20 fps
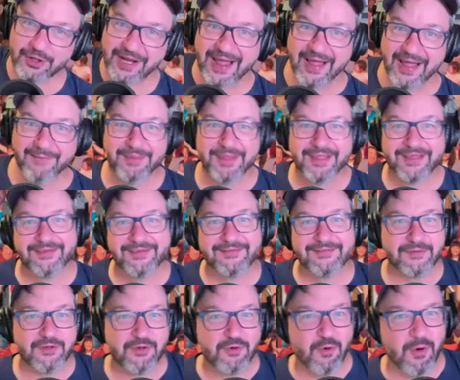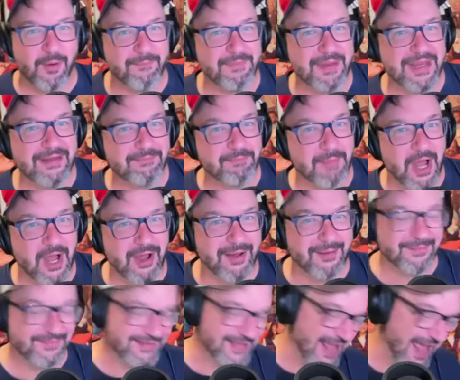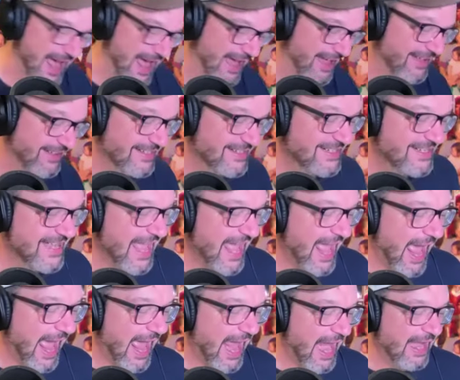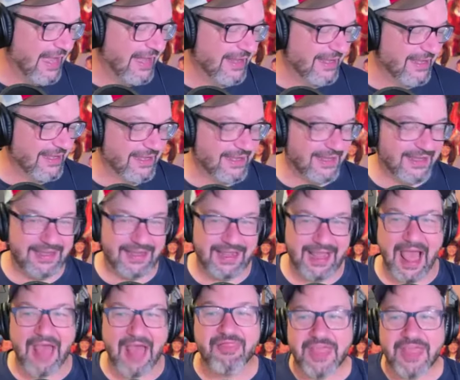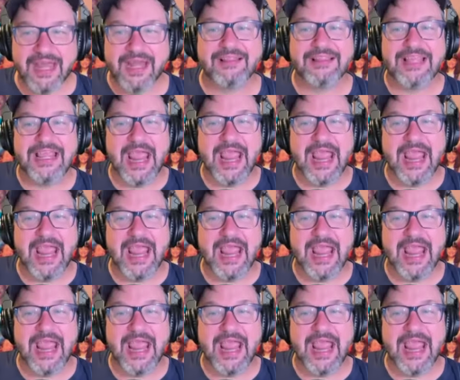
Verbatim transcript: I'm yeah, the frustrated mom. mom. Yeah, yeah. And and then at the